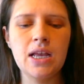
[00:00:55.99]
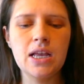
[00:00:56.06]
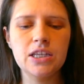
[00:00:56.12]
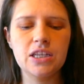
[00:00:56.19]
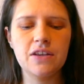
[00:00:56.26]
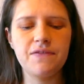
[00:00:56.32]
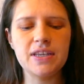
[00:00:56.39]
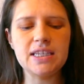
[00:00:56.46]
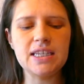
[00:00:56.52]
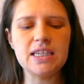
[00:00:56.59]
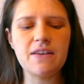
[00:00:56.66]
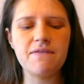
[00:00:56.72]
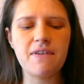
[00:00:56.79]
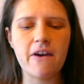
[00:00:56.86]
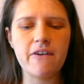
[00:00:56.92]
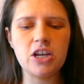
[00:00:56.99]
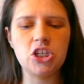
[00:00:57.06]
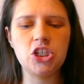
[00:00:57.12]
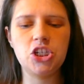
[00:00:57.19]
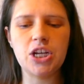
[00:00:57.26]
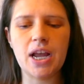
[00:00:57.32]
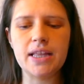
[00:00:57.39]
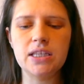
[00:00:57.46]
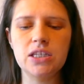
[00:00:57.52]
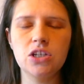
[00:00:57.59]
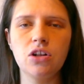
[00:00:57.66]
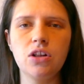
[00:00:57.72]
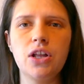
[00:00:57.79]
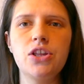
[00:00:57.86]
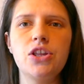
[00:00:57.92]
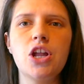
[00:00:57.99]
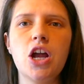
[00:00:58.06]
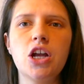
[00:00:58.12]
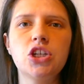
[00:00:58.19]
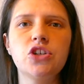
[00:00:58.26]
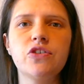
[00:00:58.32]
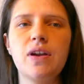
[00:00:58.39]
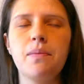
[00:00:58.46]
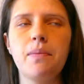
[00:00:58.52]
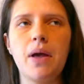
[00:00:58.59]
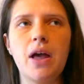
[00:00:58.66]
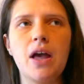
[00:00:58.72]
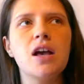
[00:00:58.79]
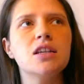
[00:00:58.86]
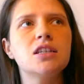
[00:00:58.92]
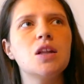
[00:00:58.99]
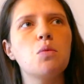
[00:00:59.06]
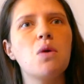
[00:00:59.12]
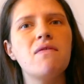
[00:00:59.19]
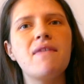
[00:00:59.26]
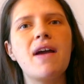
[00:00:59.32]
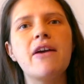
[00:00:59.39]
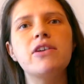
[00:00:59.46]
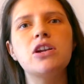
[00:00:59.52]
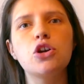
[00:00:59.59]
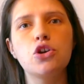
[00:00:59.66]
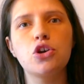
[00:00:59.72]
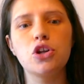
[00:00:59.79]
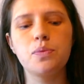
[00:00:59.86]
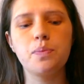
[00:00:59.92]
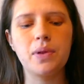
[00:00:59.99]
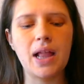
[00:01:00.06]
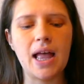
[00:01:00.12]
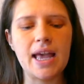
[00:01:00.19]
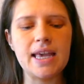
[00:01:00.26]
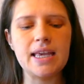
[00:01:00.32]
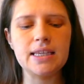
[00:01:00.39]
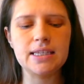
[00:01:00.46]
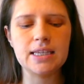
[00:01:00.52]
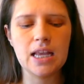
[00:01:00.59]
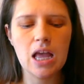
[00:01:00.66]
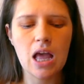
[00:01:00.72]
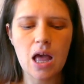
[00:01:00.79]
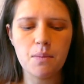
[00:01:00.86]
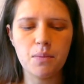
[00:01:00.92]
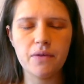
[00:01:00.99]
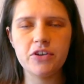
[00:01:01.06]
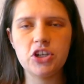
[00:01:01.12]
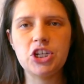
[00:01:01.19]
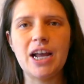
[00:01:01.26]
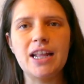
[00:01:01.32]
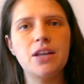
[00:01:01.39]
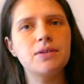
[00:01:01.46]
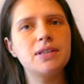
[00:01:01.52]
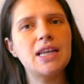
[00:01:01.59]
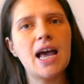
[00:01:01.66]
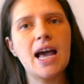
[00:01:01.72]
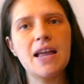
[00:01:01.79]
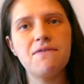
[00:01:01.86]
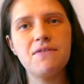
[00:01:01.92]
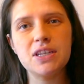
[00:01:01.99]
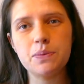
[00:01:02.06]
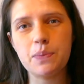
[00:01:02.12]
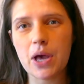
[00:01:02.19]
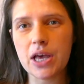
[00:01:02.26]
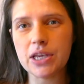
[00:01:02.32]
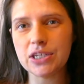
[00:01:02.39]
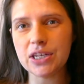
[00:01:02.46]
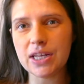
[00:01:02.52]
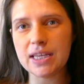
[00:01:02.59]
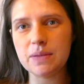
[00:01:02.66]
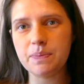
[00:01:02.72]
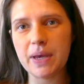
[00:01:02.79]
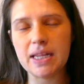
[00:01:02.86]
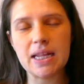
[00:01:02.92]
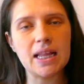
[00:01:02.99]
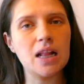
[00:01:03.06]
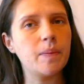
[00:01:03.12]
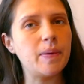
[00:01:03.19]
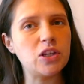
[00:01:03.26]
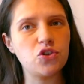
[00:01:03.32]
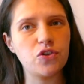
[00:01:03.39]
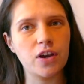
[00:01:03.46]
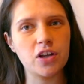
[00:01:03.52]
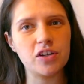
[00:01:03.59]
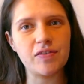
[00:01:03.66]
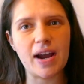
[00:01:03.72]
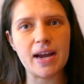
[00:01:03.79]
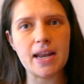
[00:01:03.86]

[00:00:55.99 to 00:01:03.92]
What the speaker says: So this is a very gentle and nurturing person when they're in a good place. But the shadow side, this person is being a little bit triggered right